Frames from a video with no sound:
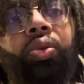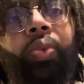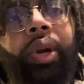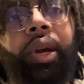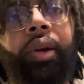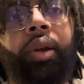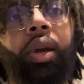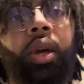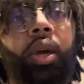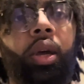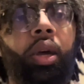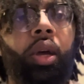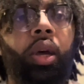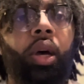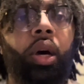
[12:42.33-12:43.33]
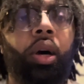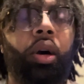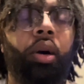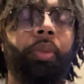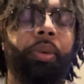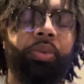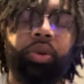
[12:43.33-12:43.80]
like to tell you
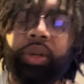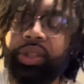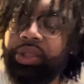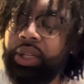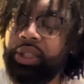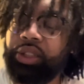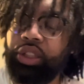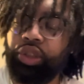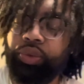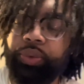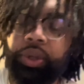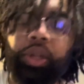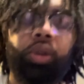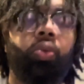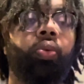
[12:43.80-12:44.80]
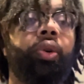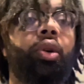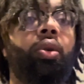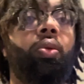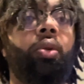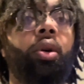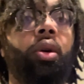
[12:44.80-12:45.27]
guys that I
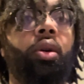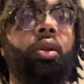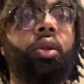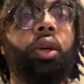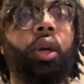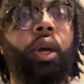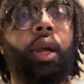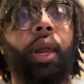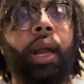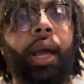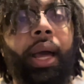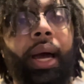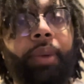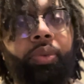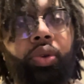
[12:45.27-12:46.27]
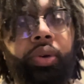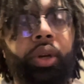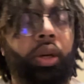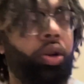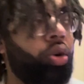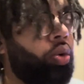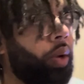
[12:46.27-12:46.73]
will be posting the
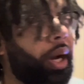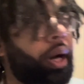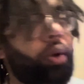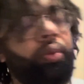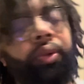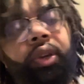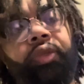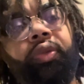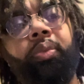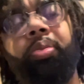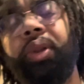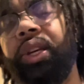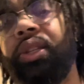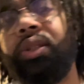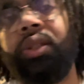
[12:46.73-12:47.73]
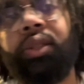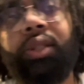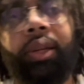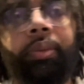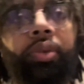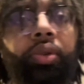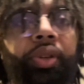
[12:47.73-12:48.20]
link to my TikTok. It's going
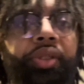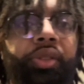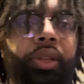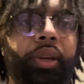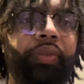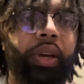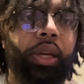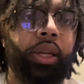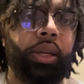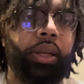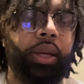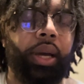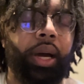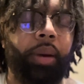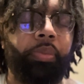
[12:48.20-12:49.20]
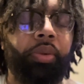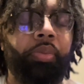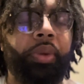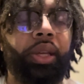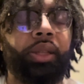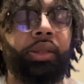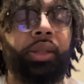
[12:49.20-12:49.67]
to take me to my TikTok
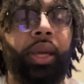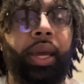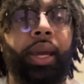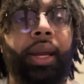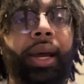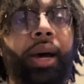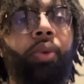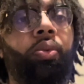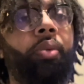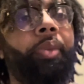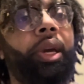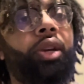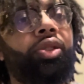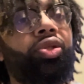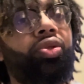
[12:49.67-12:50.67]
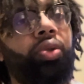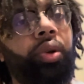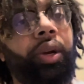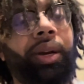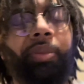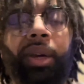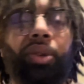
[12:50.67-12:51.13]
shop page.
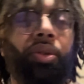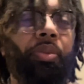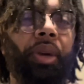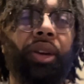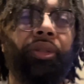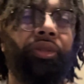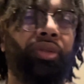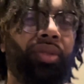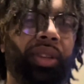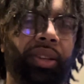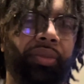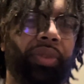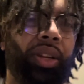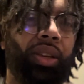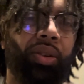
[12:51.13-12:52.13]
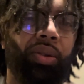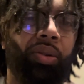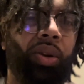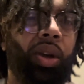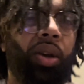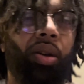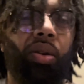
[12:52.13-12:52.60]
Please do me a favor.
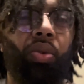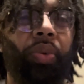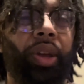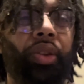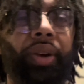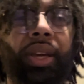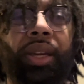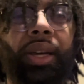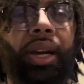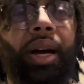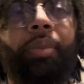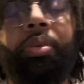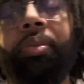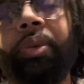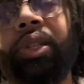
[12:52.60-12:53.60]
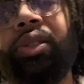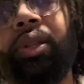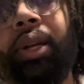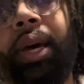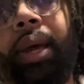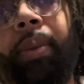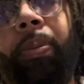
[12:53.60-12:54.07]
Click on it. That's all you
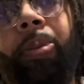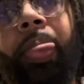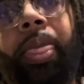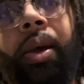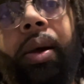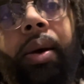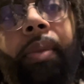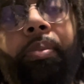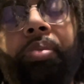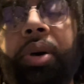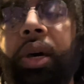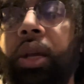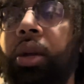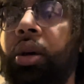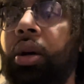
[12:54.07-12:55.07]
have to do is click on it.